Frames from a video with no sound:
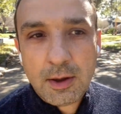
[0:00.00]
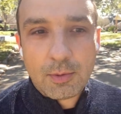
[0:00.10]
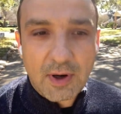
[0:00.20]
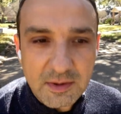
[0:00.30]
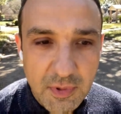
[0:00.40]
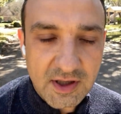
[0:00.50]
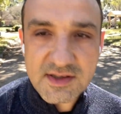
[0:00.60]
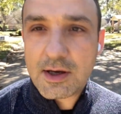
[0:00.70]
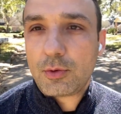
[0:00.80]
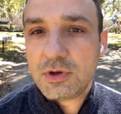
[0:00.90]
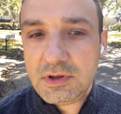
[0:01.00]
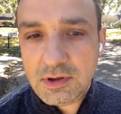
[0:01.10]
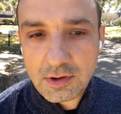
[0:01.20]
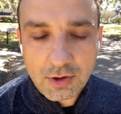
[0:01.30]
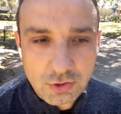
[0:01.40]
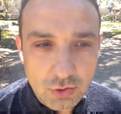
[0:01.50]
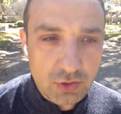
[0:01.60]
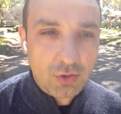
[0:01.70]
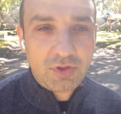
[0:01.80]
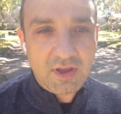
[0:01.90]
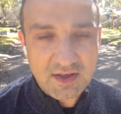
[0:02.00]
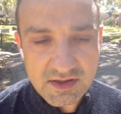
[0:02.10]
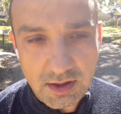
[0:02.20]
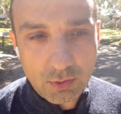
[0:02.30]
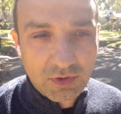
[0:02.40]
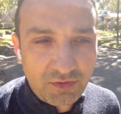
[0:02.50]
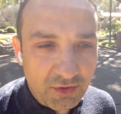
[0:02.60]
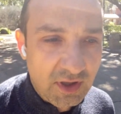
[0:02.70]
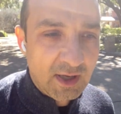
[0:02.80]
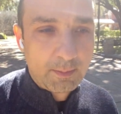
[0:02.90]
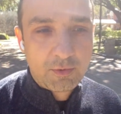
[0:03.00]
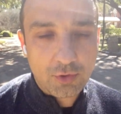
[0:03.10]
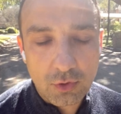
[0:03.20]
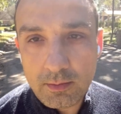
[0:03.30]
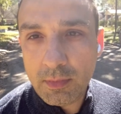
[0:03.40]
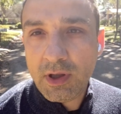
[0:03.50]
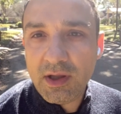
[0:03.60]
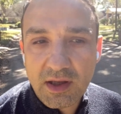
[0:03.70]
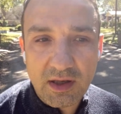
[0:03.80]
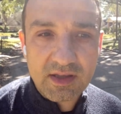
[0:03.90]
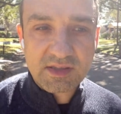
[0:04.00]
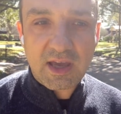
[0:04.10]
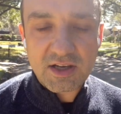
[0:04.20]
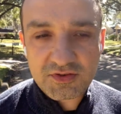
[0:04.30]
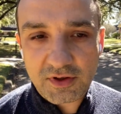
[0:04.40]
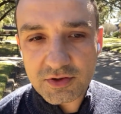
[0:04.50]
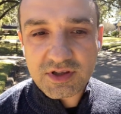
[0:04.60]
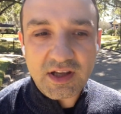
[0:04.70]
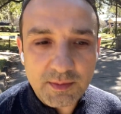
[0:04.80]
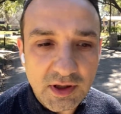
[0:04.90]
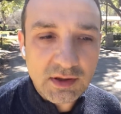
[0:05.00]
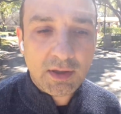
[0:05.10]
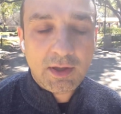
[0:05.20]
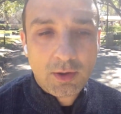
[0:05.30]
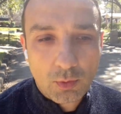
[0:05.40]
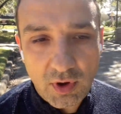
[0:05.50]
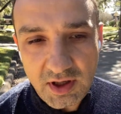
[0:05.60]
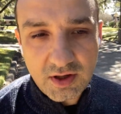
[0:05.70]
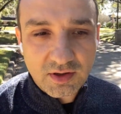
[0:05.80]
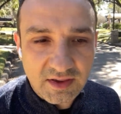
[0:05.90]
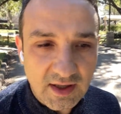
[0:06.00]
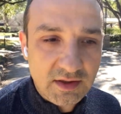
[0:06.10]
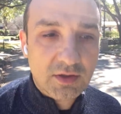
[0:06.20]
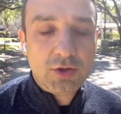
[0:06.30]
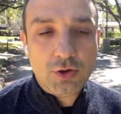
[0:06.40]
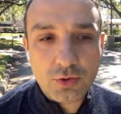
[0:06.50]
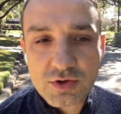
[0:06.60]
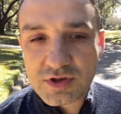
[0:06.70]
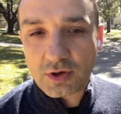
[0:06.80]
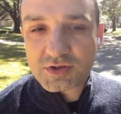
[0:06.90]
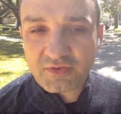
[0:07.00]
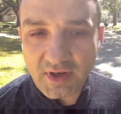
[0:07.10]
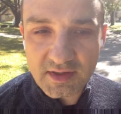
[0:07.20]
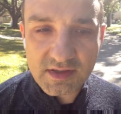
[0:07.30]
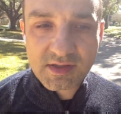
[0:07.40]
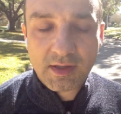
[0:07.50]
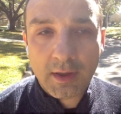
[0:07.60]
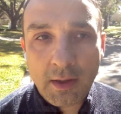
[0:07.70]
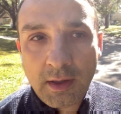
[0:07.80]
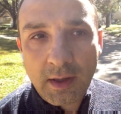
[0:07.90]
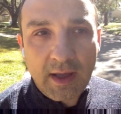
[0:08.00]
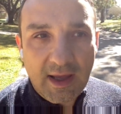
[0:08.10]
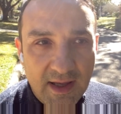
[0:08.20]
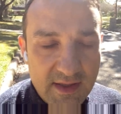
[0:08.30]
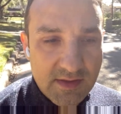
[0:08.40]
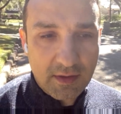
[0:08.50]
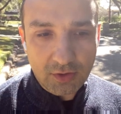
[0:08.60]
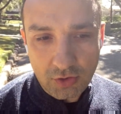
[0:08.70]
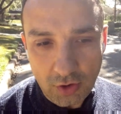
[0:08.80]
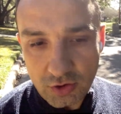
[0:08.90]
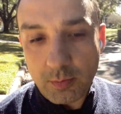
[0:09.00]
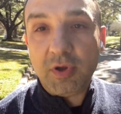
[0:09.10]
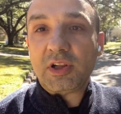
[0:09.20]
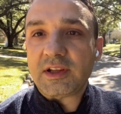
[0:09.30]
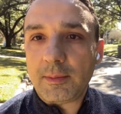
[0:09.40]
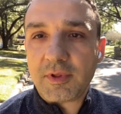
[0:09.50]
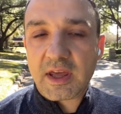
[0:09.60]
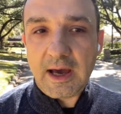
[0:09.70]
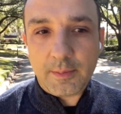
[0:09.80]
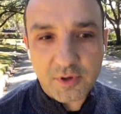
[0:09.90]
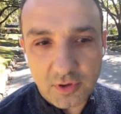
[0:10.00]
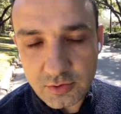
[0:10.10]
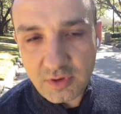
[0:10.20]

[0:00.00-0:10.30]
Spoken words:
right? Because that would do two things. It would free up room in his cash flow statement where he could then use those funds as to build up the capital to